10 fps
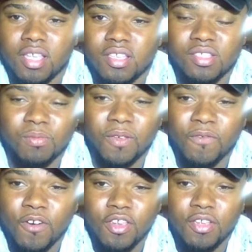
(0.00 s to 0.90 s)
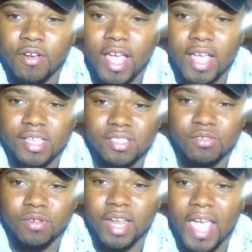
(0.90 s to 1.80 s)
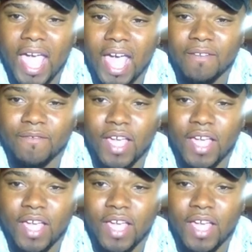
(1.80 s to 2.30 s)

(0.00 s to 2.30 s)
So before you ask, you want to add